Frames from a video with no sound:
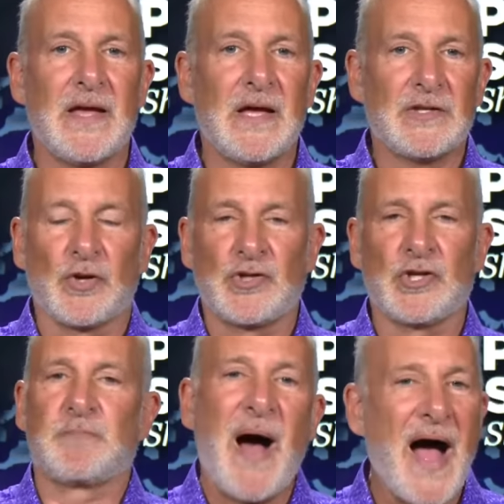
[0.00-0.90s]
So
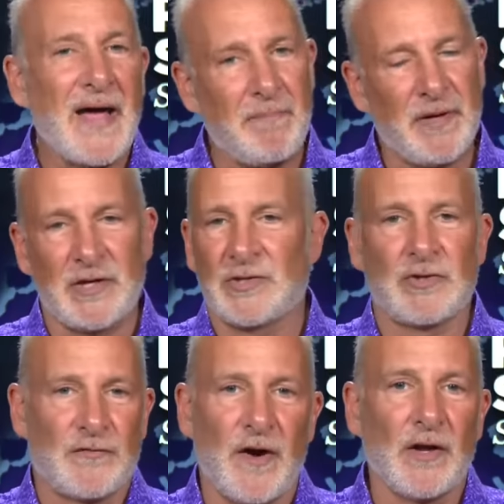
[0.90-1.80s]
just buy it because there's
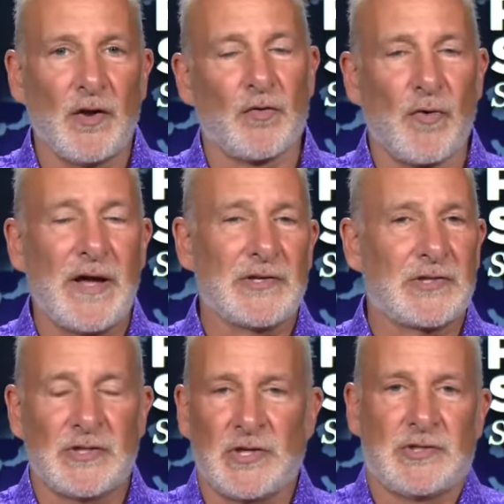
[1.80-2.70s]
very little risk
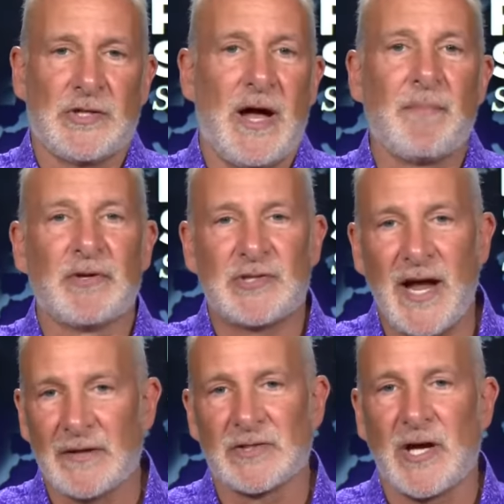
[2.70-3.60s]
because there's not much
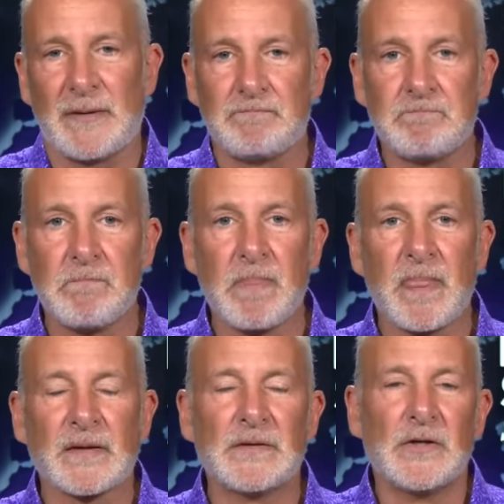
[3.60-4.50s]
downside.
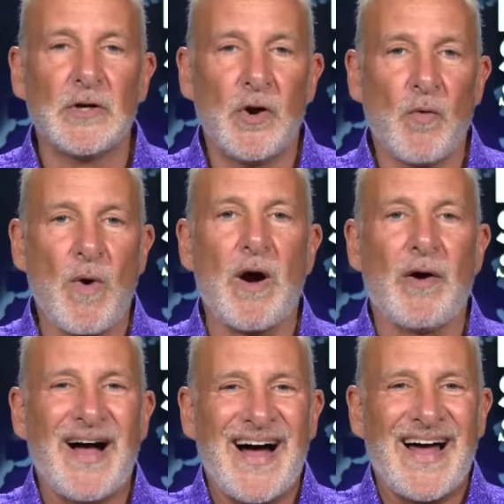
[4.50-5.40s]

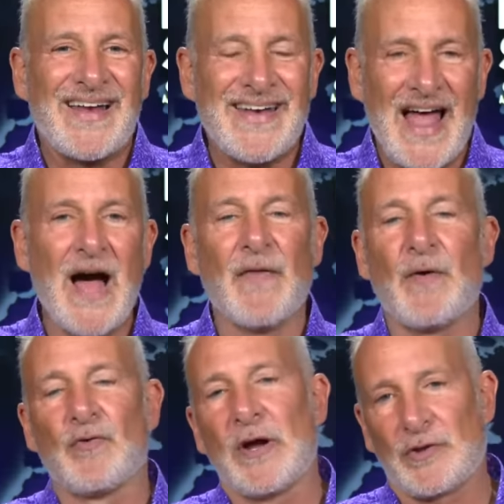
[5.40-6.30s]
Well, now that
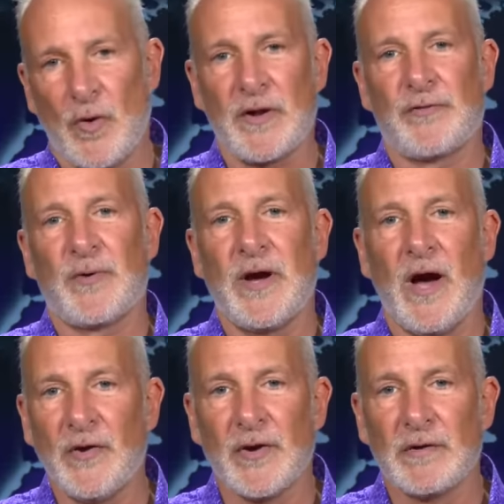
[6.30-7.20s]
we're at
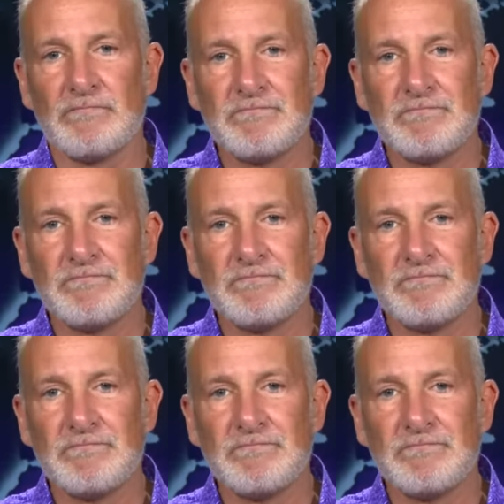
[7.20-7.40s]
2300,